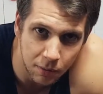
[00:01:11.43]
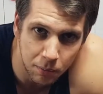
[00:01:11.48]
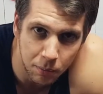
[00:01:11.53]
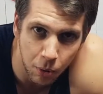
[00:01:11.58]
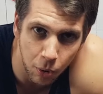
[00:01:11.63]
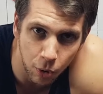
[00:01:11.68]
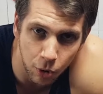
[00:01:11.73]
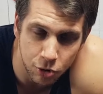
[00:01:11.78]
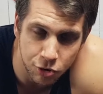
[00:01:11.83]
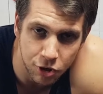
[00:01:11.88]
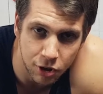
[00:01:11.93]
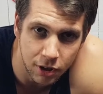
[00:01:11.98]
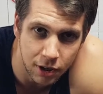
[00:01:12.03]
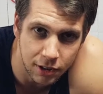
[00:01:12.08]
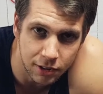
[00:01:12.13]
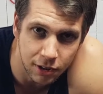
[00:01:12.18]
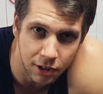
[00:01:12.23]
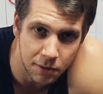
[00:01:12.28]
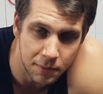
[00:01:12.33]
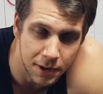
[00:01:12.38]
portion
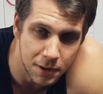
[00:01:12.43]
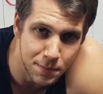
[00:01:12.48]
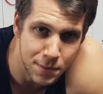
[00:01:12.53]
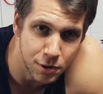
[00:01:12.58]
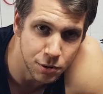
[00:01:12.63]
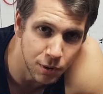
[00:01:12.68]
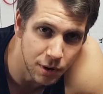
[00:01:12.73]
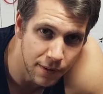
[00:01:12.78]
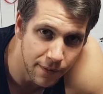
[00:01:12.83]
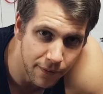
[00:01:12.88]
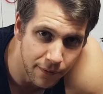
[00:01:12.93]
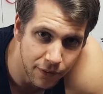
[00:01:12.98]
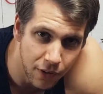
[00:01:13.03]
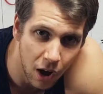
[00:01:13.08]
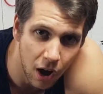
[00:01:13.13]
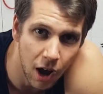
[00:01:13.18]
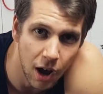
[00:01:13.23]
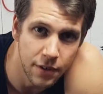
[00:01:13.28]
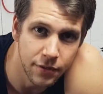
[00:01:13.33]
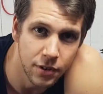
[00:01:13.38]
is going to be between
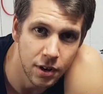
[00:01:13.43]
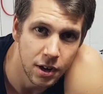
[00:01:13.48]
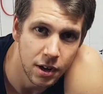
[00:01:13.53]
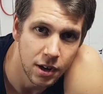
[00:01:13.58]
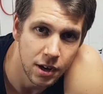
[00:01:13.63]
5